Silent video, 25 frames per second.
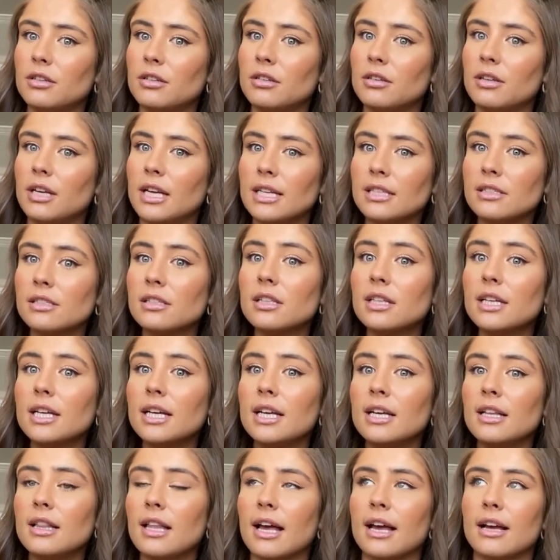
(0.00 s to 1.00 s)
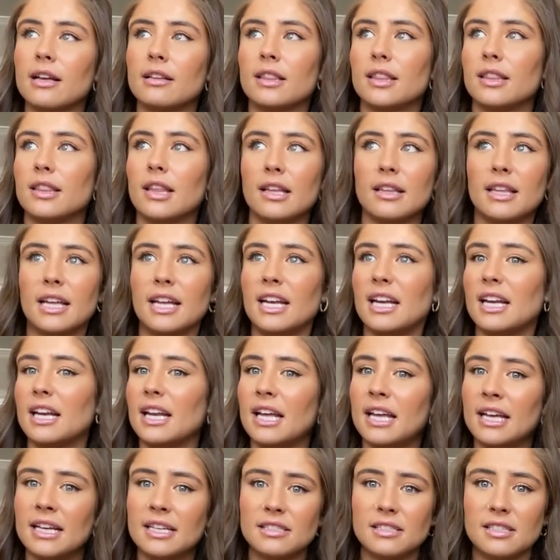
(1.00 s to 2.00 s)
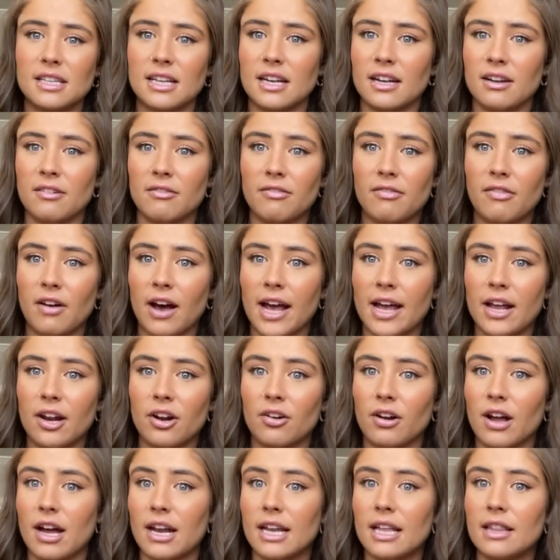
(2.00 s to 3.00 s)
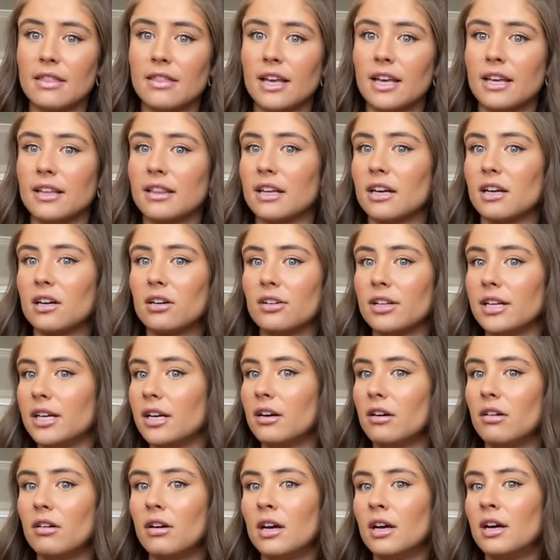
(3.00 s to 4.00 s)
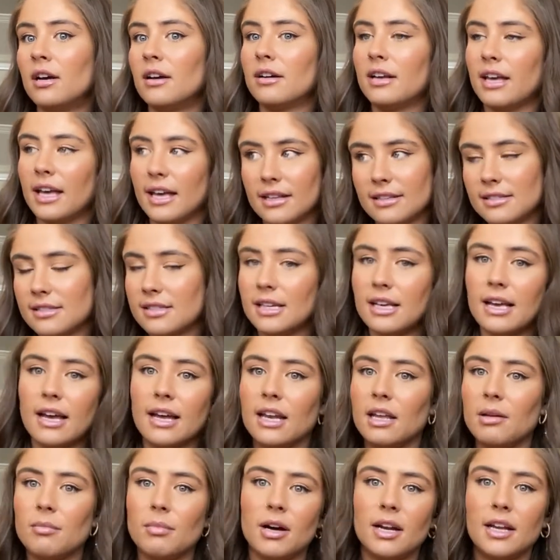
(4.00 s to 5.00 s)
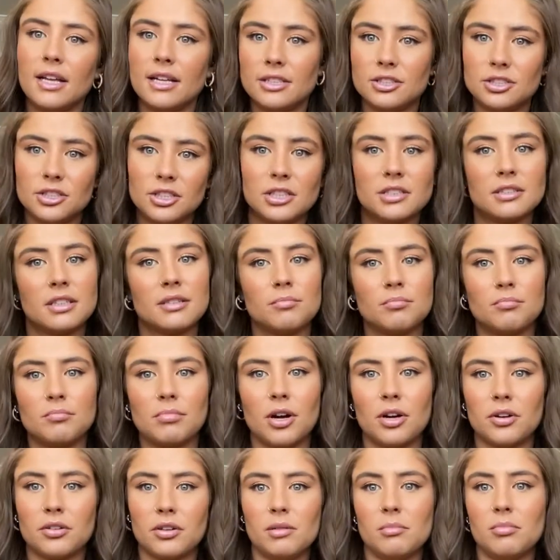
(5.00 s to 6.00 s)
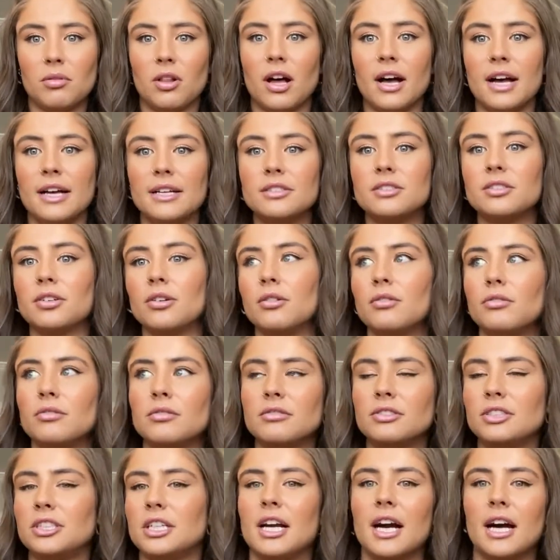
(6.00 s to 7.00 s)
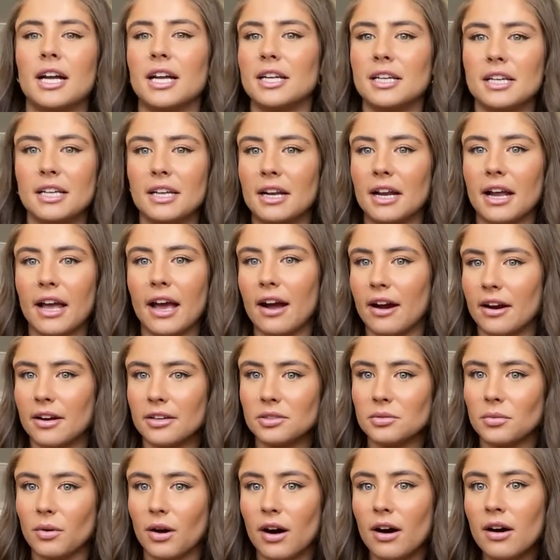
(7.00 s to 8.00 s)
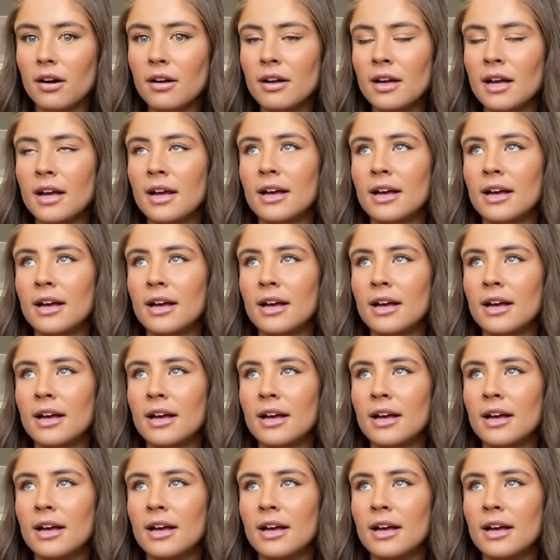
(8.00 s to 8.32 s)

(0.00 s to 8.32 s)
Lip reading: easily. Like, they didn't hiss, they didn't fight or anything. And then Cleo can't see anybody, and she's partly blind, so she kind of didn't care as well.